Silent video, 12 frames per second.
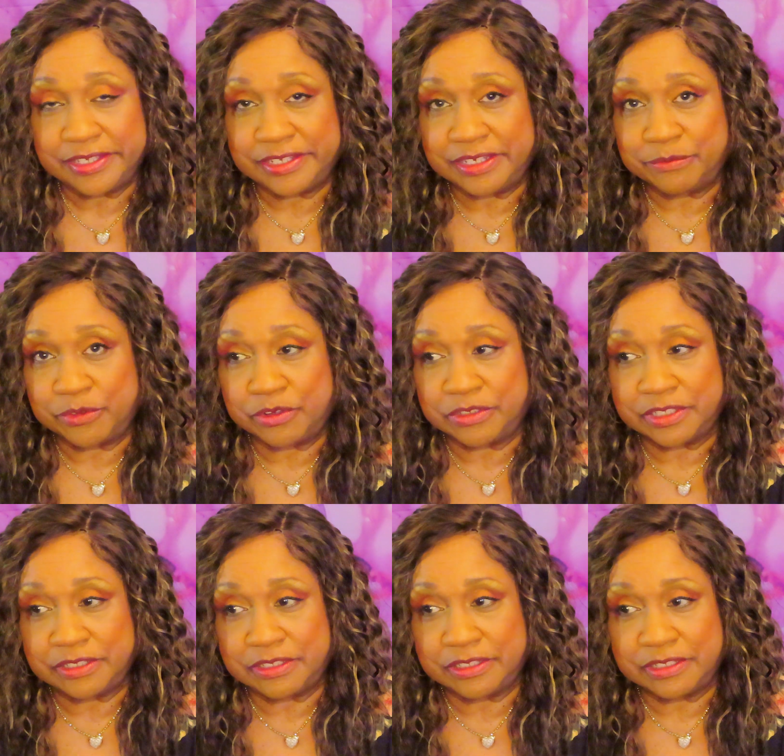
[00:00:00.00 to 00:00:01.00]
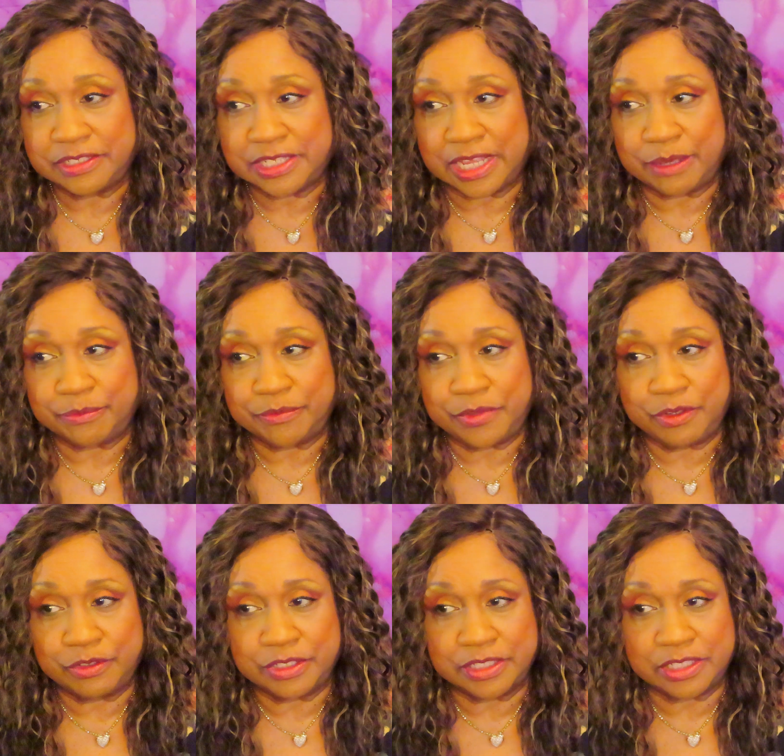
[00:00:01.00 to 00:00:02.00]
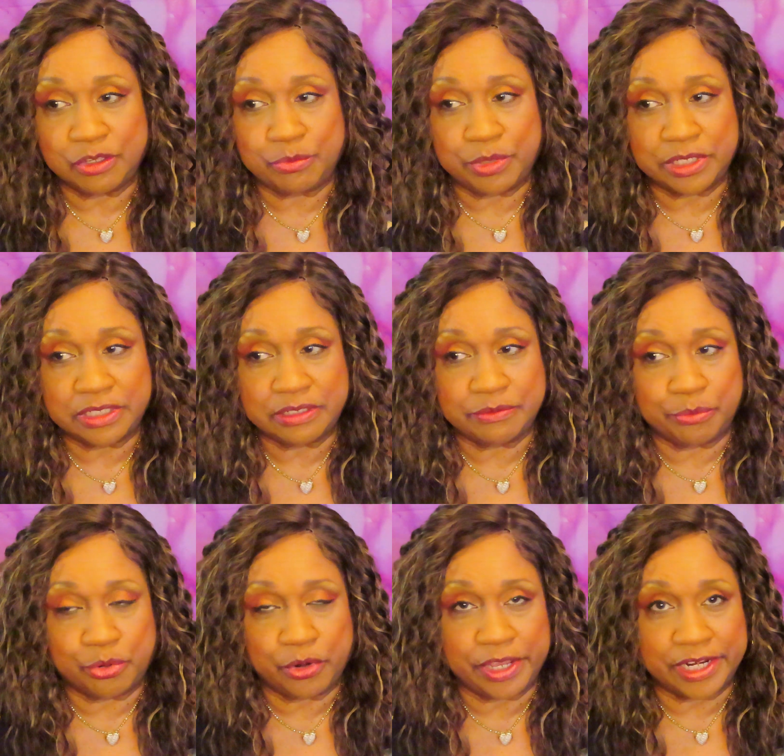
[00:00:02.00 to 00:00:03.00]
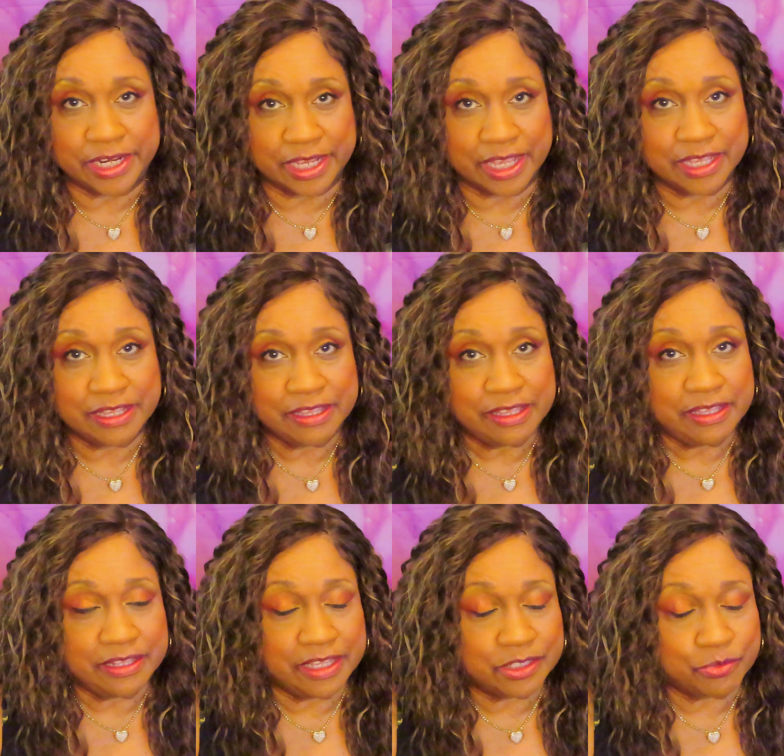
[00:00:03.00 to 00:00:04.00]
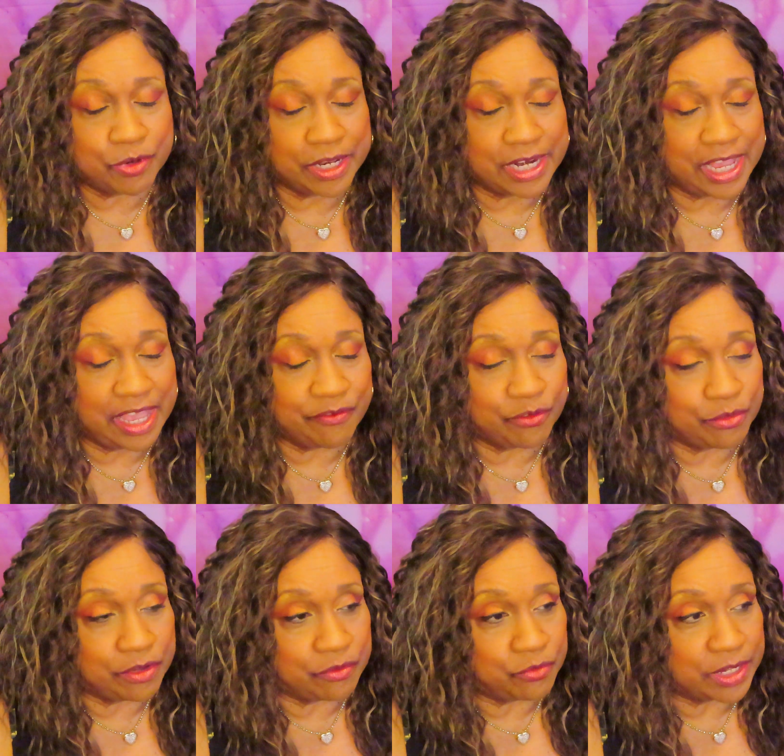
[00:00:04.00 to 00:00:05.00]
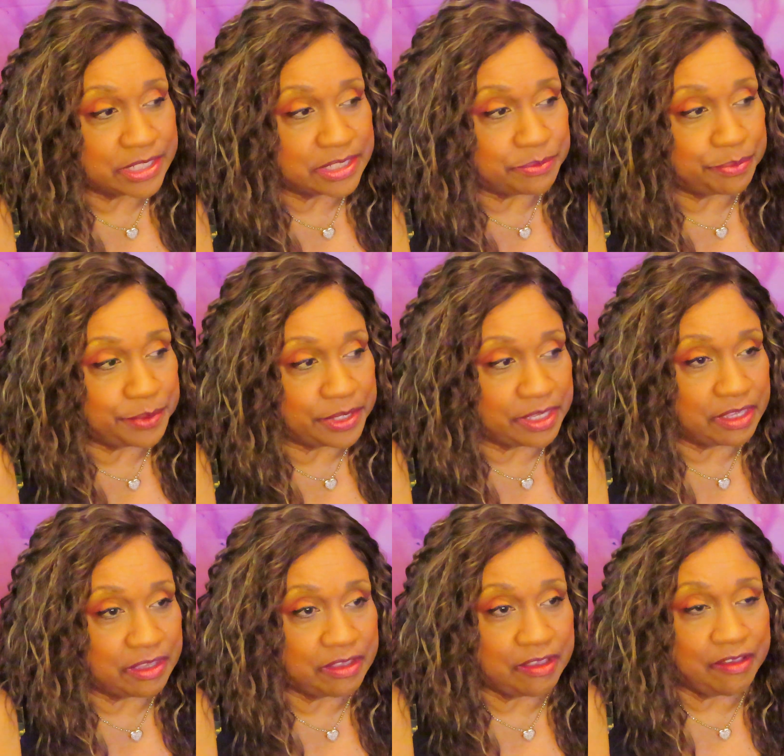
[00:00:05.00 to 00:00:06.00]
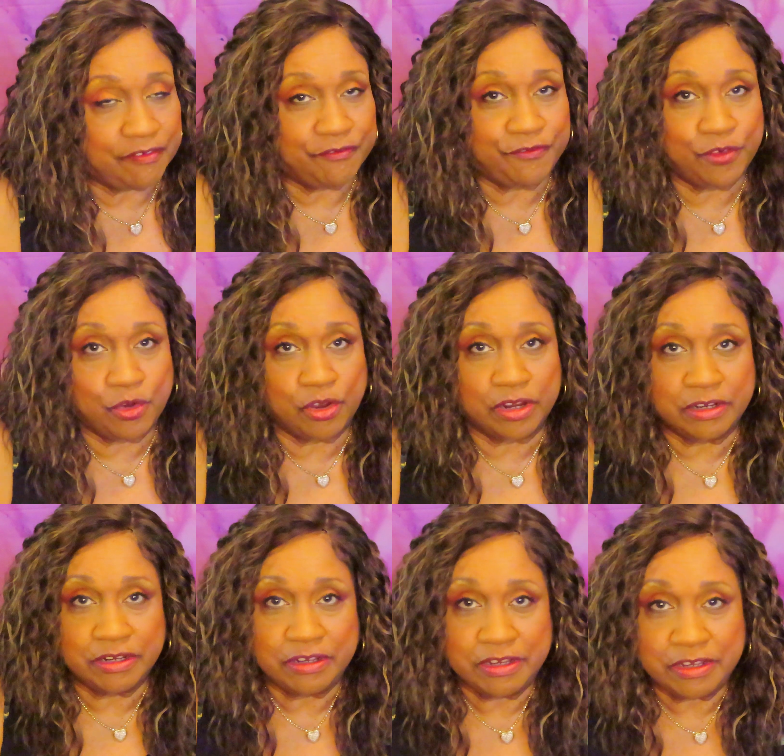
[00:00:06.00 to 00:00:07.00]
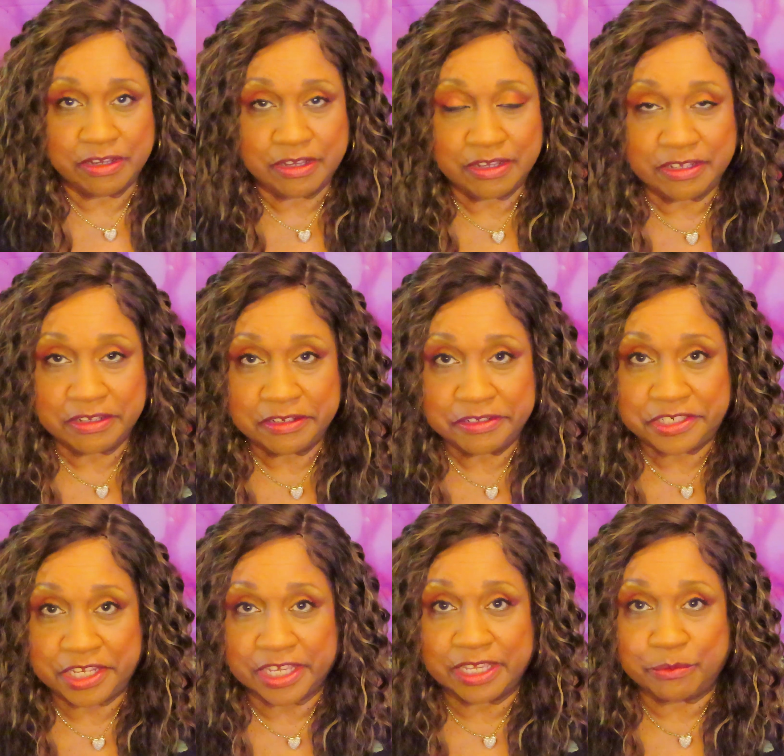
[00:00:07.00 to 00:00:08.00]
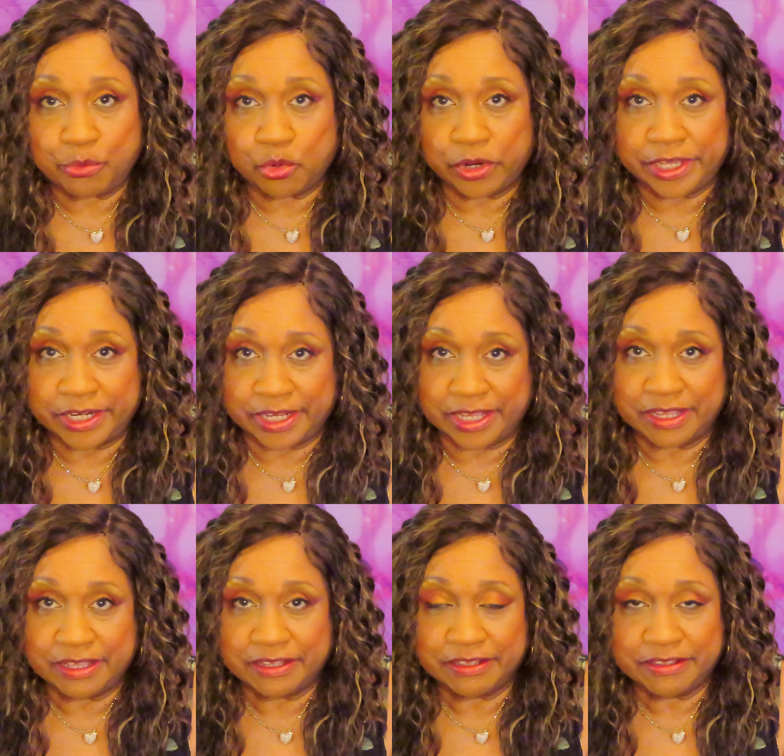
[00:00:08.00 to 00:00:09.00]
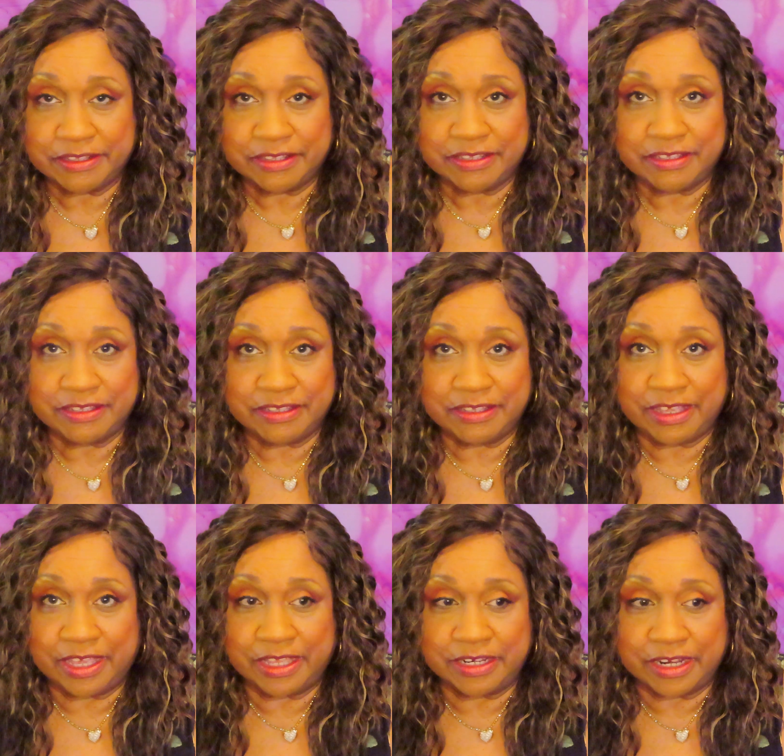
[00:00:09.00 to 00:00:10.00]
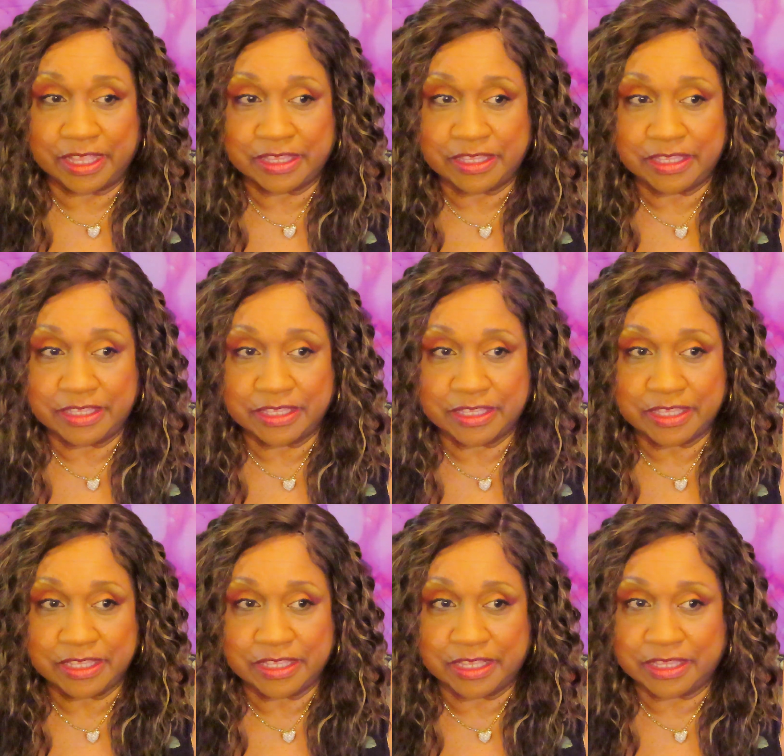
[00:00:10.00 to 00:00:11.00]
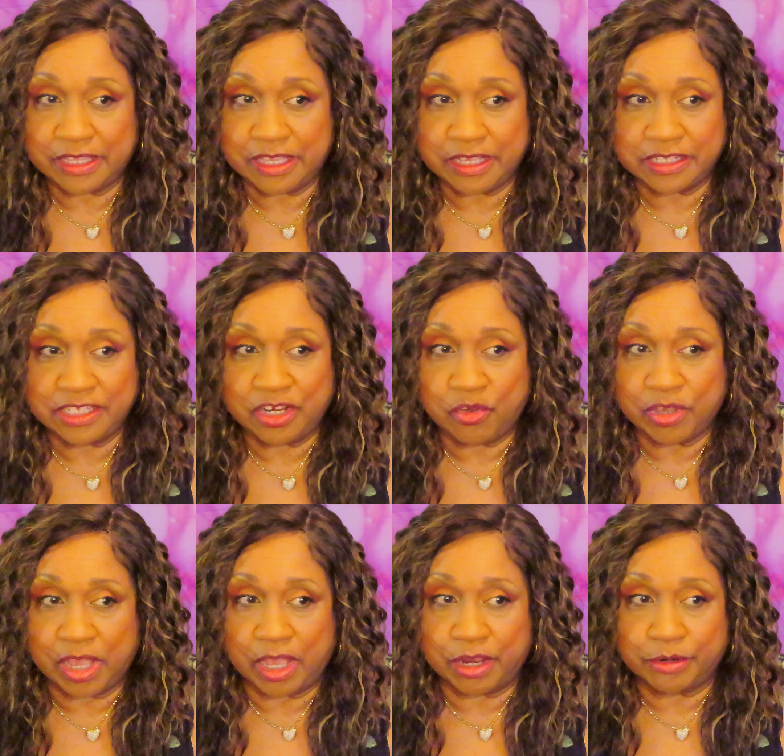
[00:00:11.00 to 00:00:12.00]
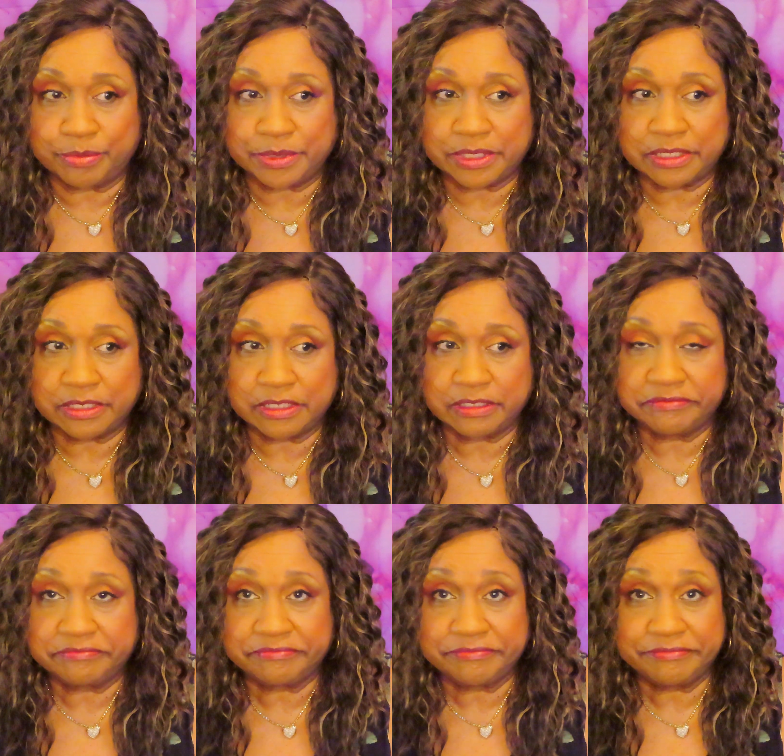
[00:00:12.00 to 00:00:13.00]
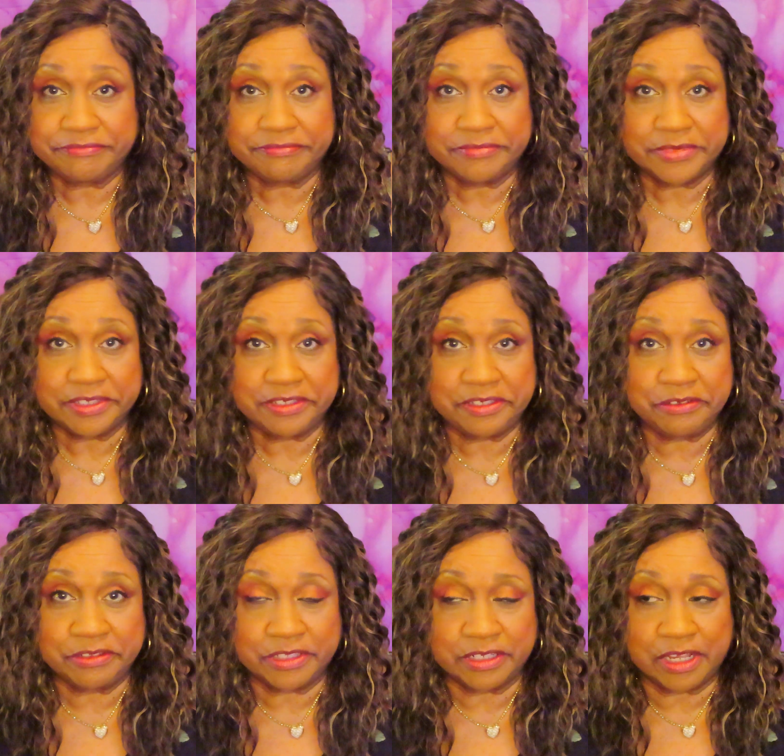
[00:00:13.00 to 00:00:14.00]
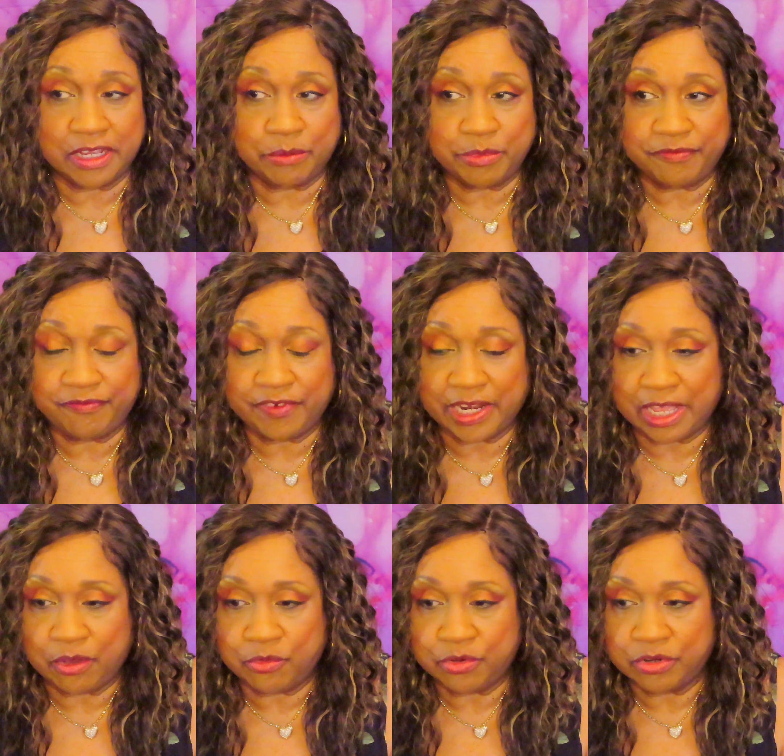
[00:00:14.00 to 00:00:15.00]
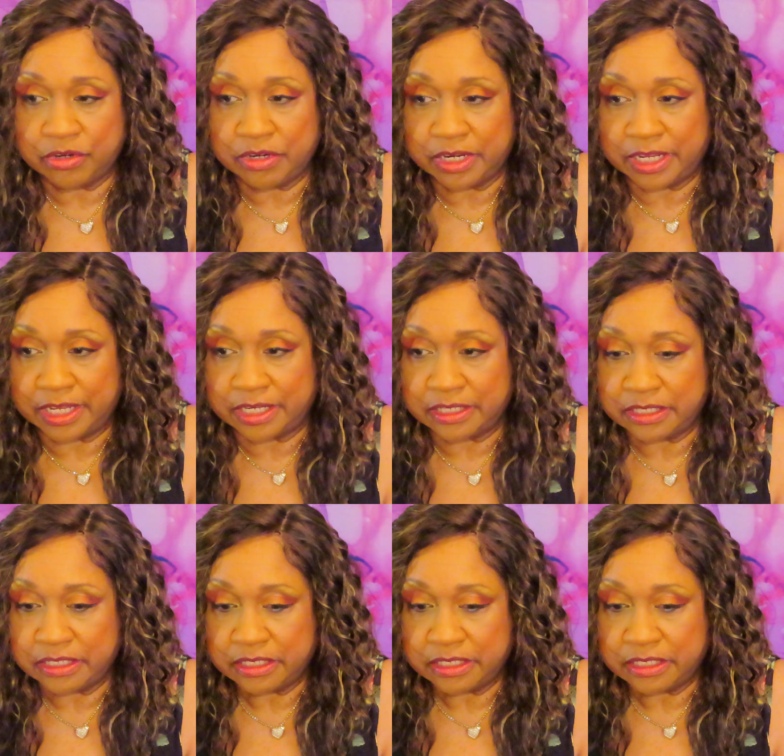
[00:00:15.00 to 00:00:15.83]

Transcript: And I'm going to stop using so much breading. That's right, I have a, a recipe for chicken breading. And I, th I think it's no carbs using almond flour and